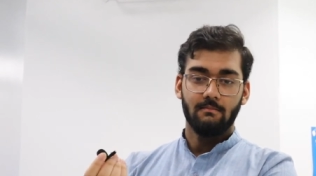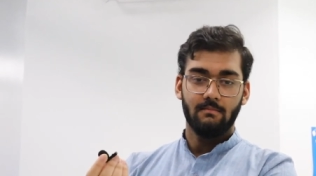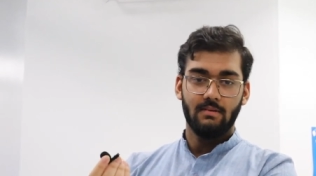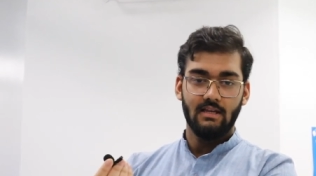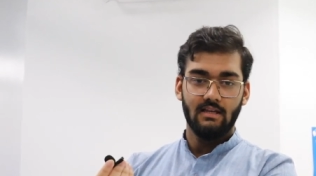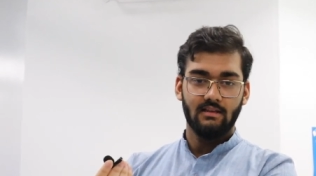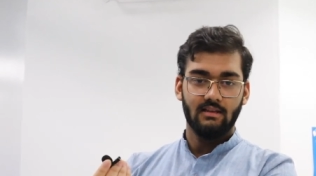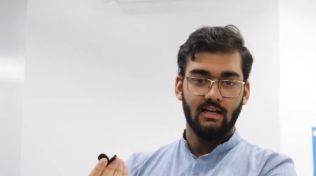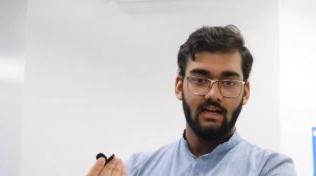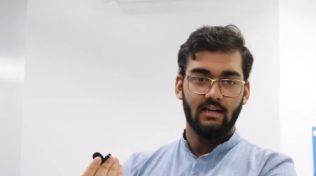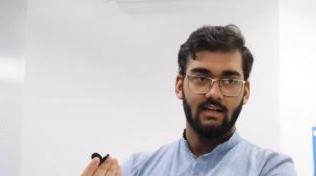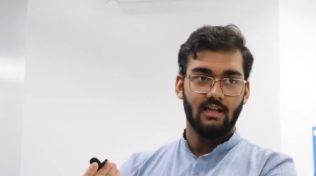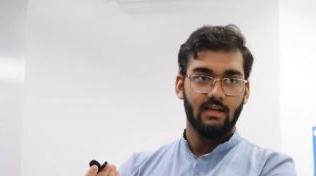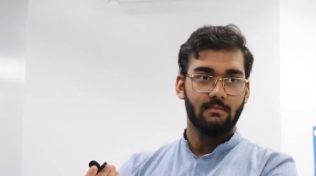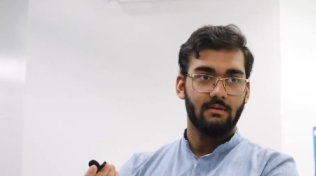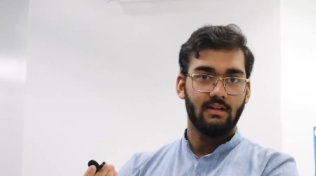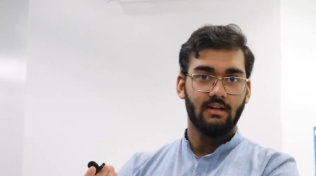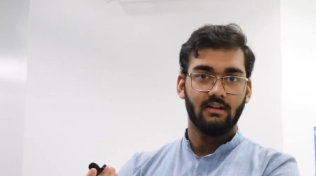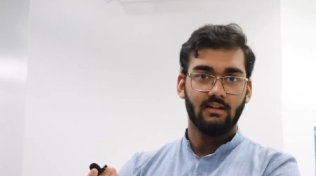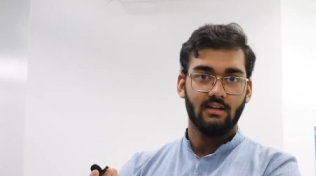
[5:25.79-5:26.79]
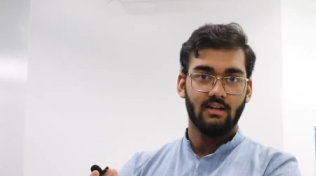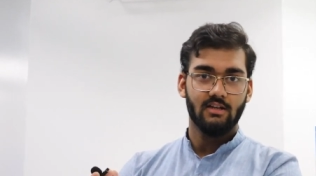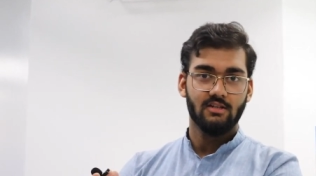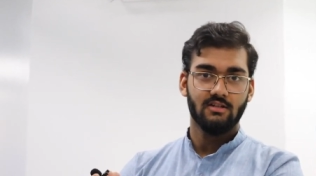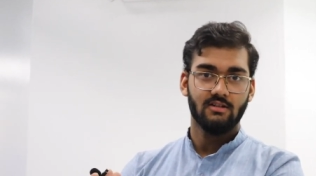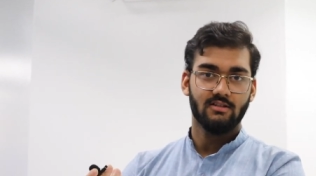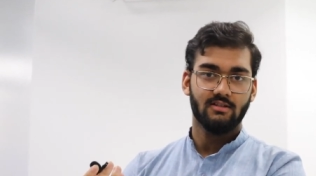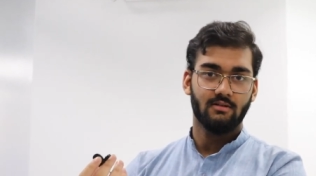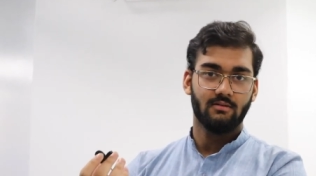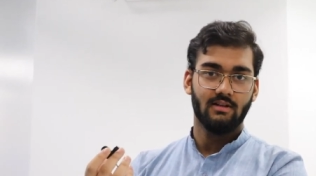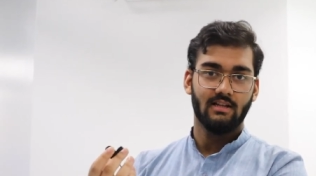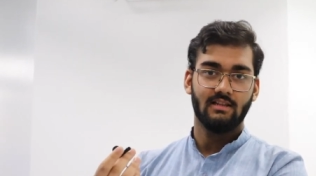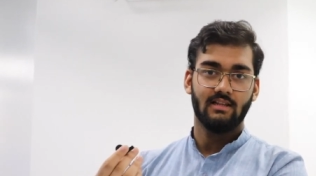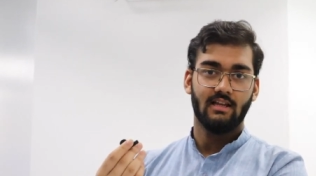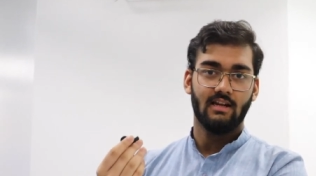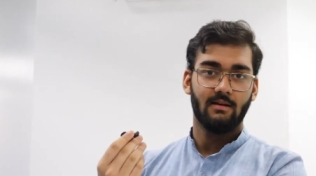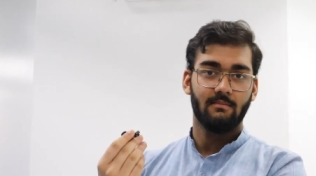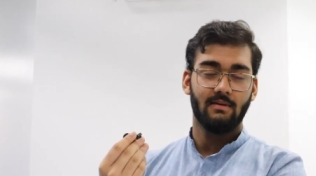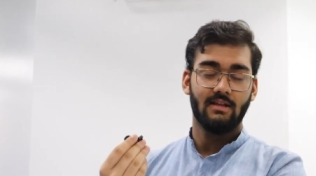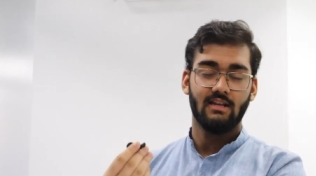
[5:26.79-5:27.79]
Being that I'm an international student,
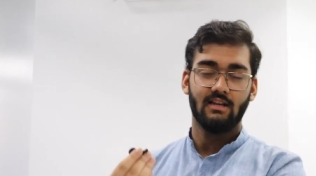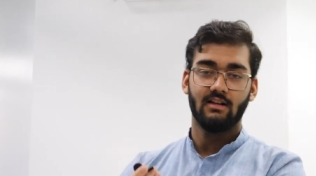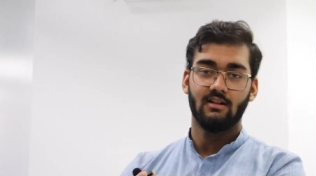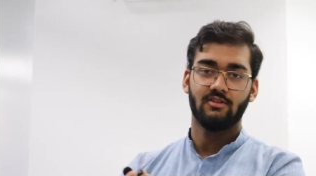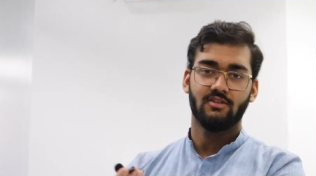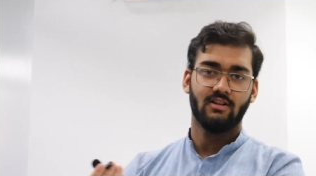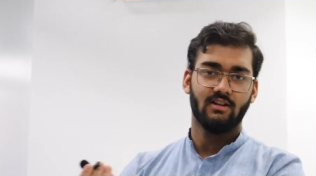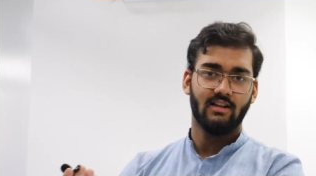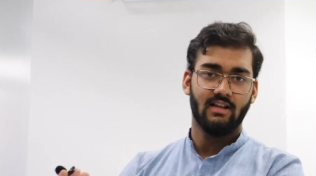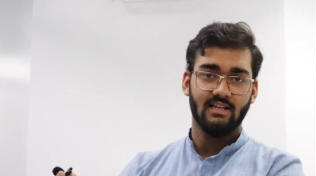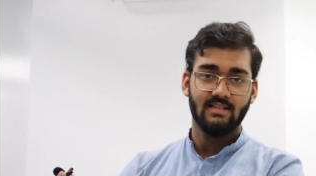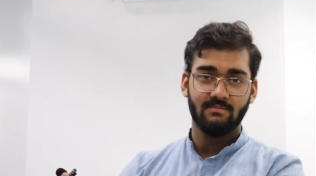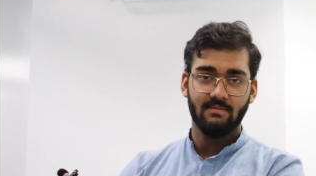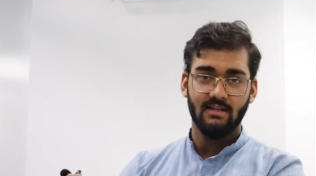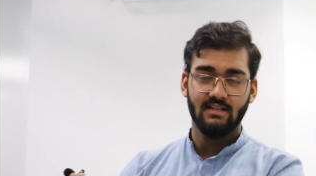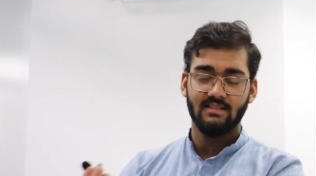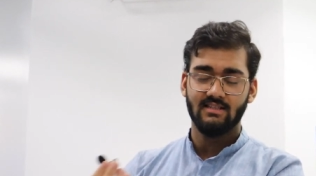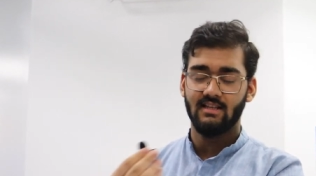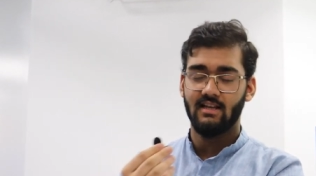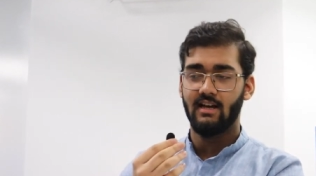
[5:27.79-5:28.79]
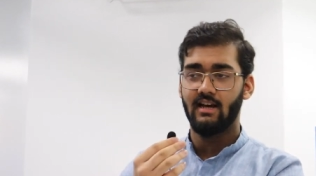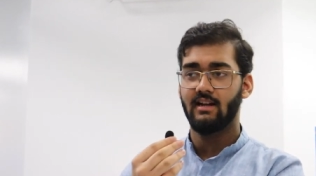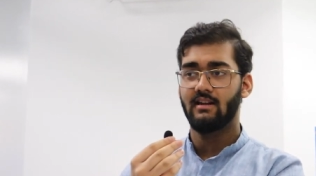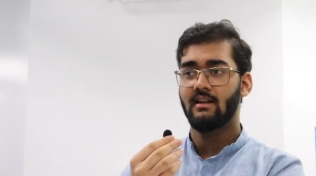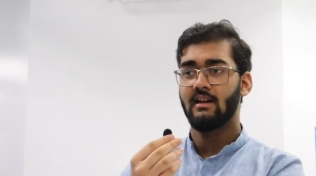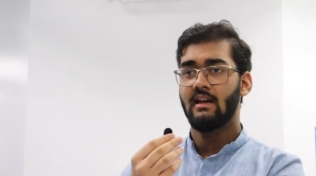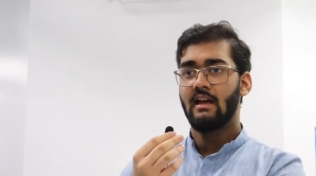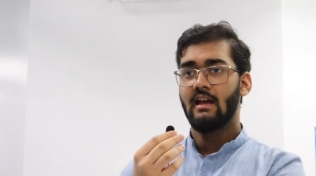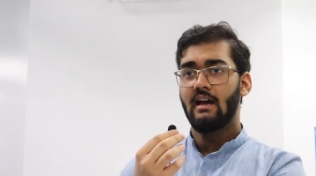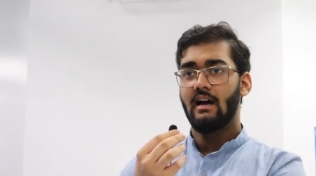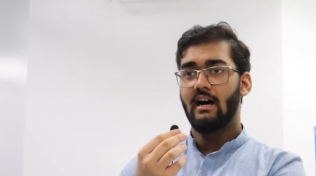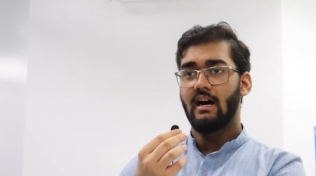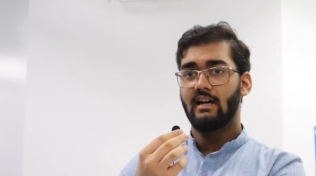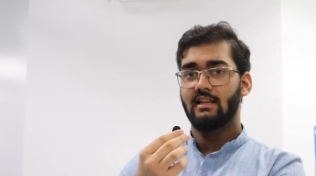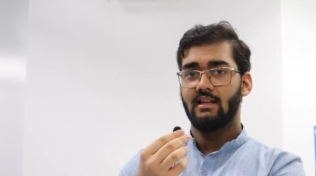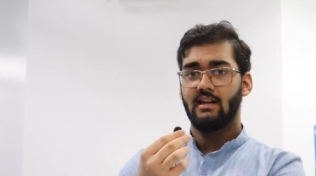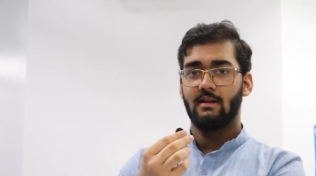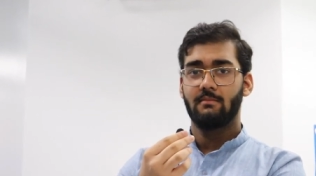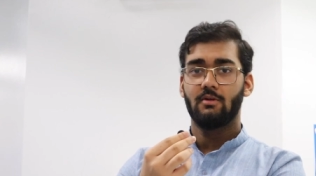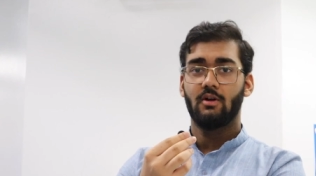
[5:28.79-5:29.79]
there are many cultural aspects that
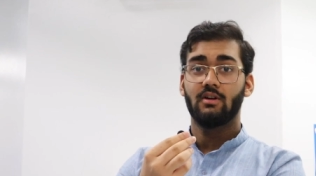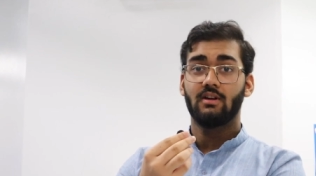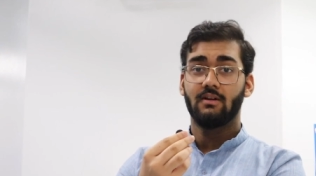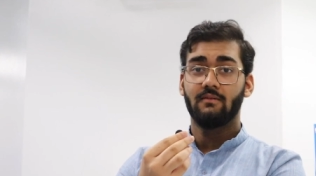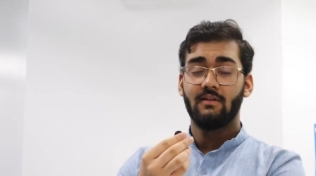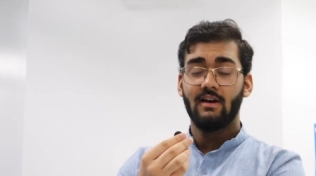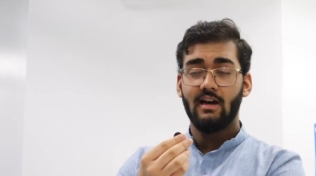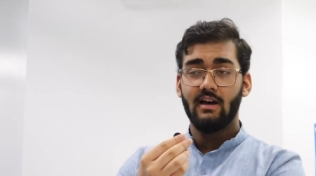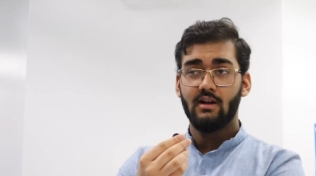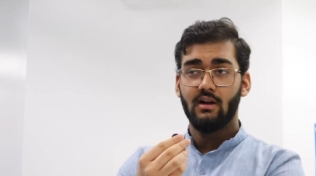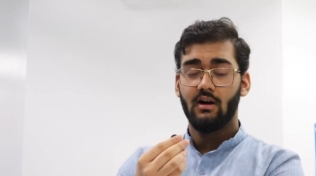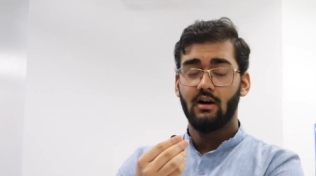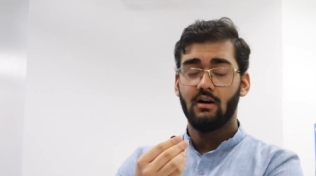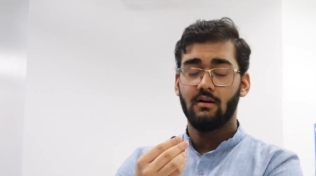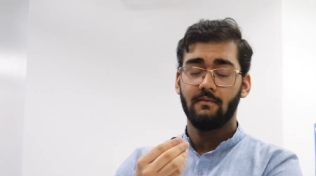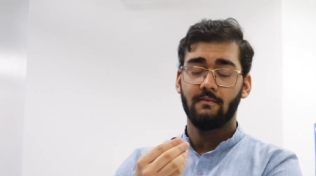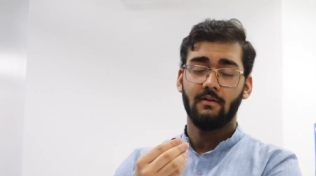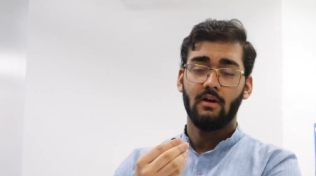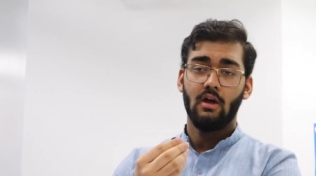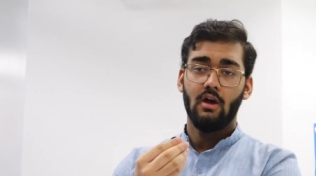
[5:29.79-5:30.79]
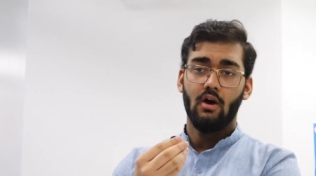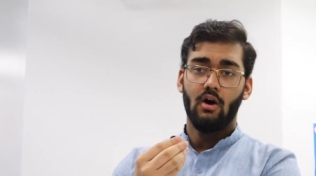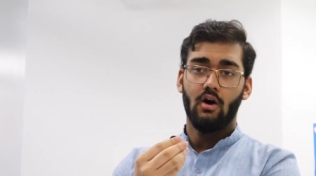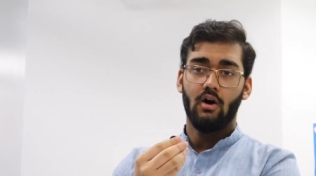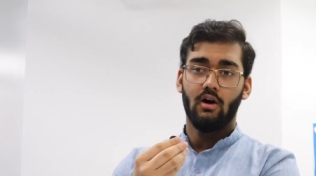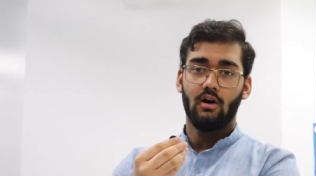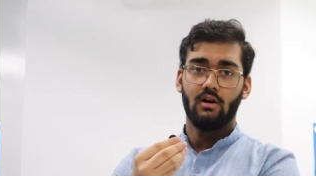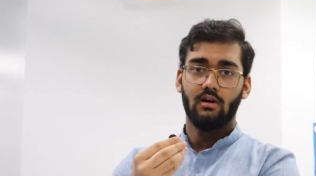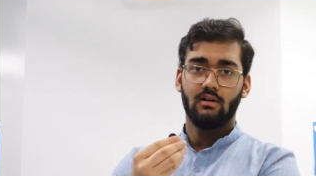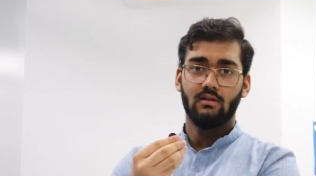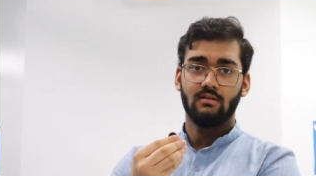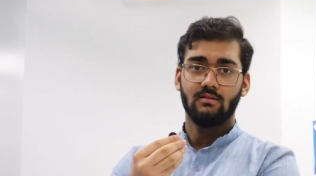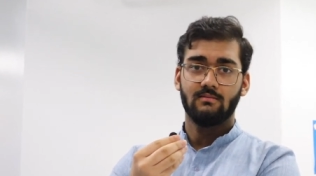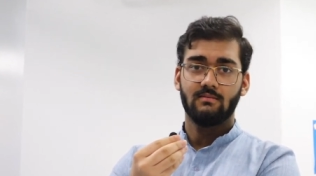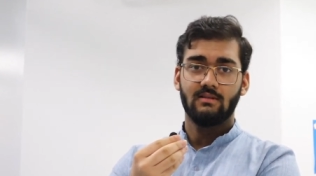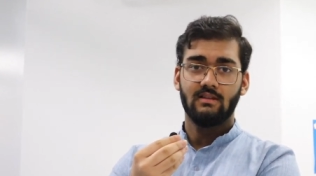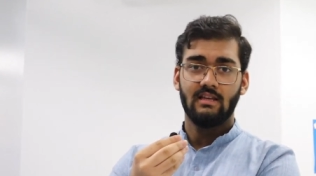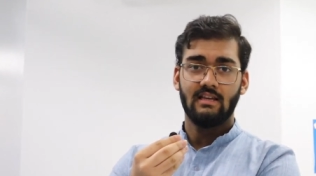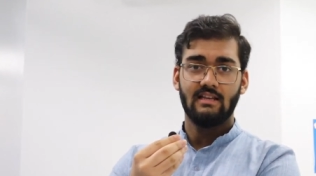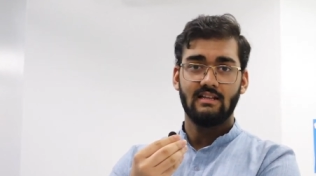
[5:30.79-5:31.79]
either I'm not aware of or
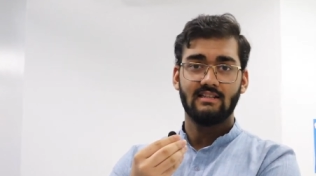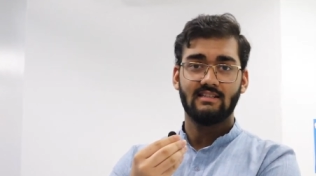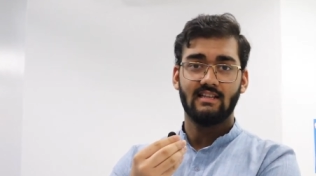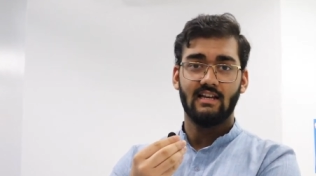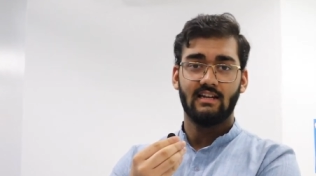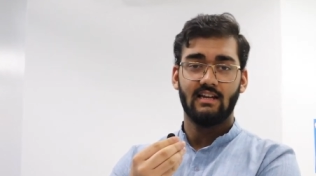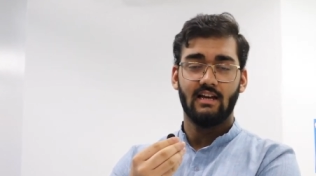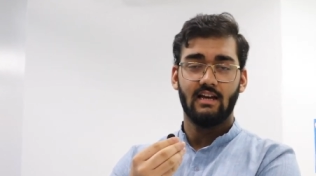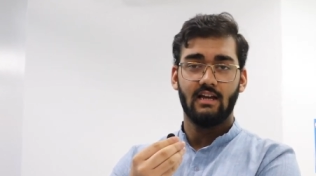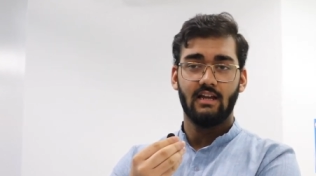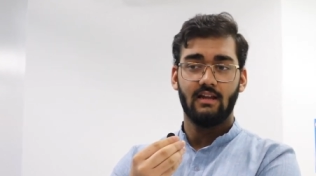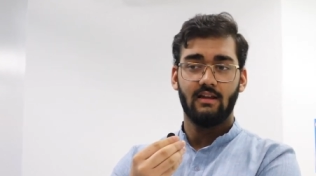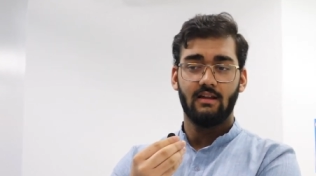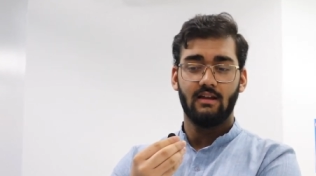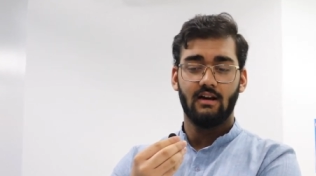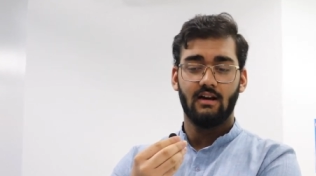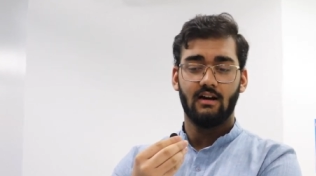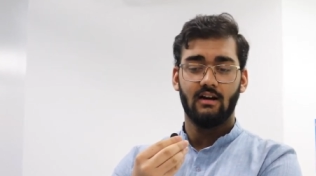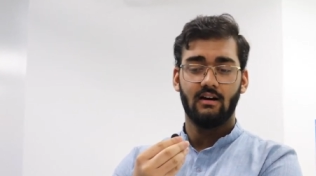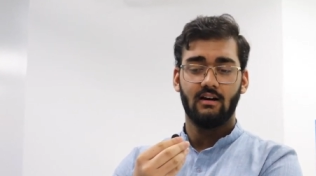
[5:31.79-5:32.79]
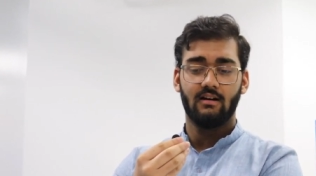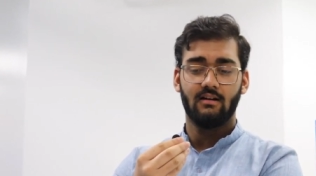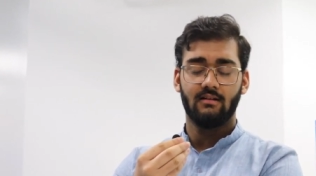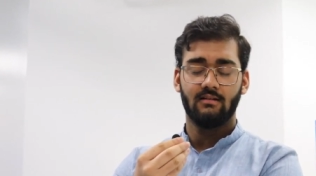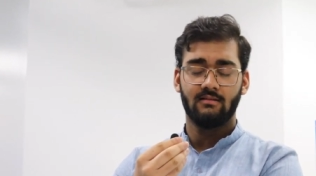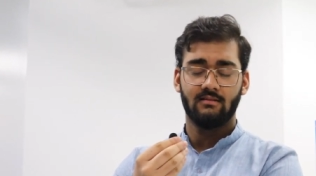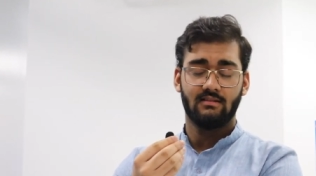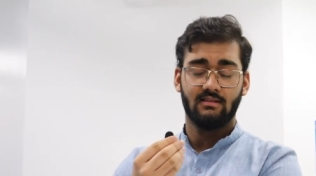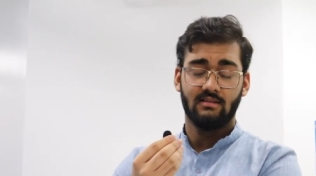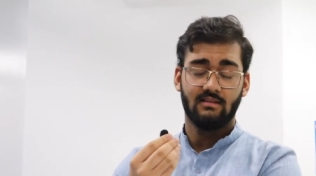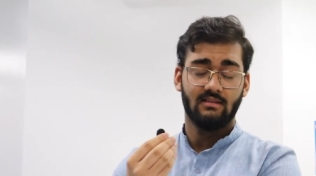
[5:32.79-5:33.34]
things that I uh,